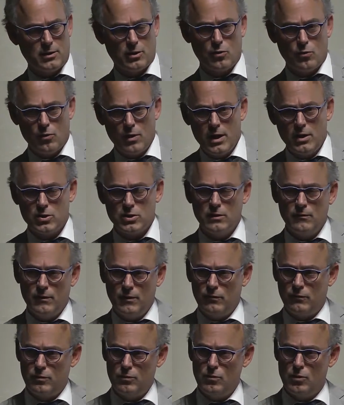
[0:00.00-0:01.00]
The creation of
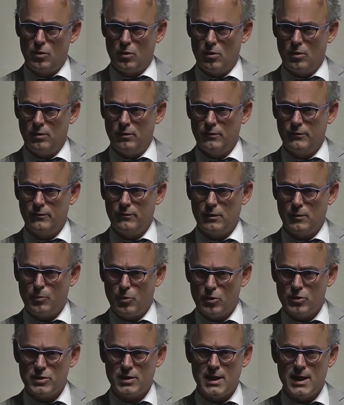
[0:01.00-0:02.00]
these two girls, their
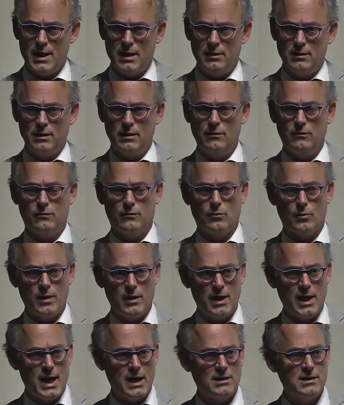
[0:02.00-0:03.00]
personalities, the way
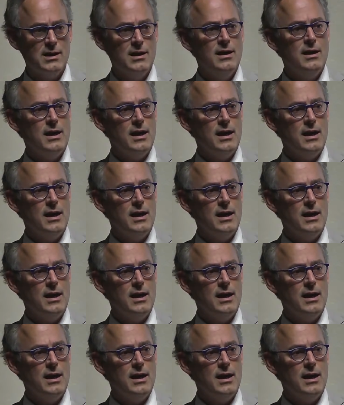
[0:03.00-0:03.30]
they act,